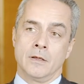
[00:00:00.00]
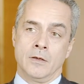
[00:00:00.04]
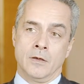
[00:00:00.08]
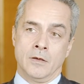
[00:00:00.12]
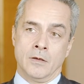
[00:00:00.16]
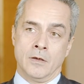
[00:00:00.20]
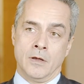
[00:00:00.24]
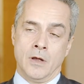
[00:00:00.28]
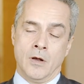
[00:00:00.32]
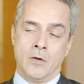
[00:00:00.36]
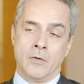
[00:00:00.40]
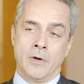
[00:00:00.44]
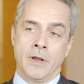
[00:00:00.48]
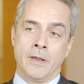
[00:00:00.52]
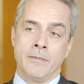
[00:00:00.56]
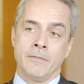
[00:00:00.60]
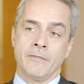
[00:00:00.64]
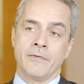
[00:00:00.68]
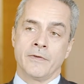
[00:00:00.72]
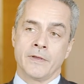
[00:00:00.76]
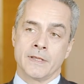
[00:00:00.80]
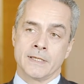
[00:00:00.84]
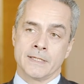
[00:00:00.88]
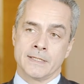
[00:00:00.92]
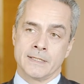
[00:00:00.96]
our
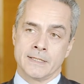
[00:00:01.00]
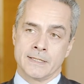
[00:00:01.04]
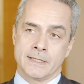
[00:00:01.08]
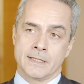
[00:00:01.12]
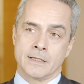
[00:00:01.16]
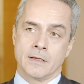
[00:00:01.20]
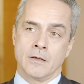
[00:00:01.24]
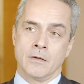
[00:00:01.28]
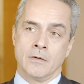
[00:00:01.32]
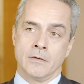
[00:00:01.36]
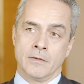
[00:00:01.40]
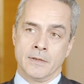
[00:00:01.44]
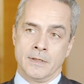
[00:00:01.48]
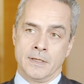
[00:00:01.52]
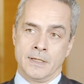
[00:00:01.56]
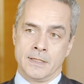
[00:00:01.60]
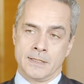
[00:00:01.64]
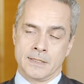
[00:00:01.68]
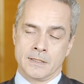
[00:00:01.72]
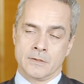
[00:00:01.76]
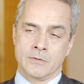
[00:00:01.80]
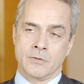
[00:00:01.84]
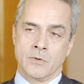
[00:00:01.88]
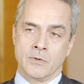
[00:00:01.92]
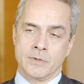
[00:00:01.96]
emphasis on
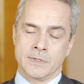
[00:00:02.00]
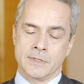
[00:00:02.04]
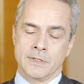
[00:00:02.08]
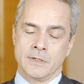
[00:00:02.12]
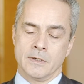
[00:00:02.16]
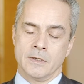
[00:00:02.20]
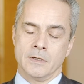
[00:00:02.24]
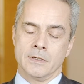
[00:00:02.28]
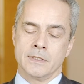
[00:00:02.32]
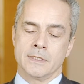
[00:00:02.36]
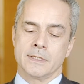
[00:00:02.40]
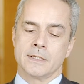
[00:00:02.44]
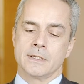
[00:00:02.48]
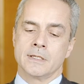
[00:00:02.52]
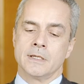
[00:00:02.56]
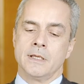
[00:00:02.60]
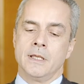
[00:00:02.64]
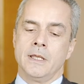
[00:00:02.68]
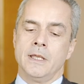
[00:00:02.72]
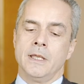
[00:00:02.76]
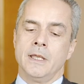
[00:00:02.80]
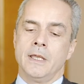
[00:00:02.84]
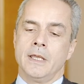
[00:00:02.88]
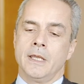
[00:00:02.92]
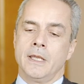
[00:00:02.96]
these growth stocks,
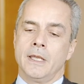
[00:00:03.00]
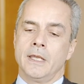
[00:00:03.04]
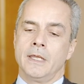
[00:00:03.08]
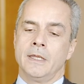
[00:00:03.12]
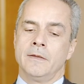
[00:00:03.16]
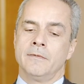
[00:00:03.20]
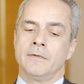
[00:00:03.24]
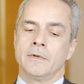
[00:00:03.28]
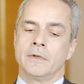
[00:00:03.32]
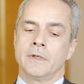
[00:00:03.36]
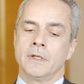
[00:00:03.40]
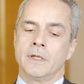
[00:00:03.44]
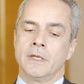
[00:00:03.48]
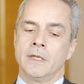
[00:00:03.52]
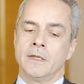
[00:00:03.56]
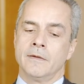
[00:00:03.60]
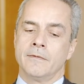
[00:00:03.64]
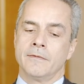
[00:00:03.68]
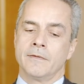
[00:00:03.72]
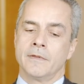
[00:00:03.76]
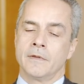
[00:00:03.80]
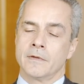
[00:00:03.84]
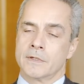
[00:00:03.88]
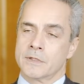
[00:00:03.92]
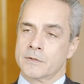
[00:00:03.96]
even
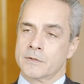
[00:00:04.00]
if the